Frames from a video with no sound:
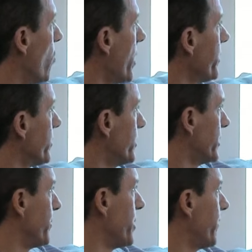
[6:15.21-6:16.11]
one in your
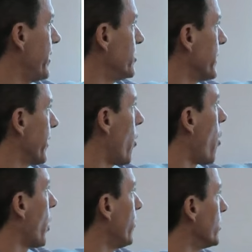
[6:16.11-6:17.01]
system, and you eventually get a
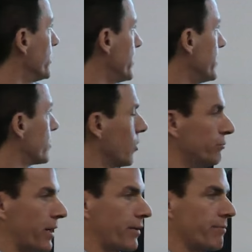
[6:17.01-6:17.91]
horrible disease
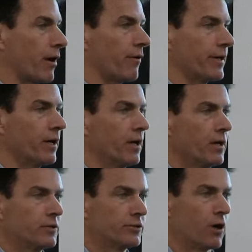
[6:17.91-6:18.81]
called beriberi.
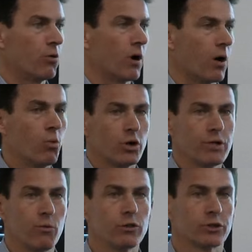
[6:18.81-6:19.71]
So uh,
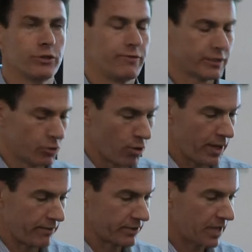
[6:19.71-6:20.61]
William Wills, a good
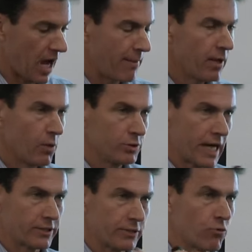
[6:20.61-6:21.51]
Victorian of his time, was
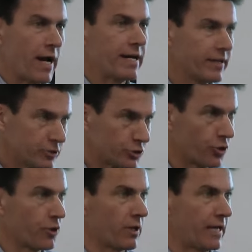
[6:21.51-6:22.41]
actually writing in his
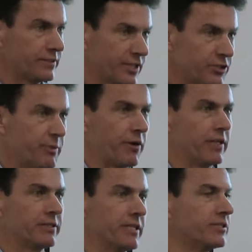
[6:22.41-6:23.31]
journal as he
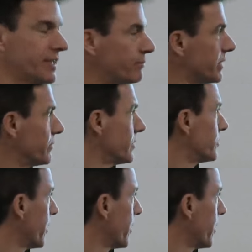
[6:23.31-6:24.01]
experienced these symptoms, and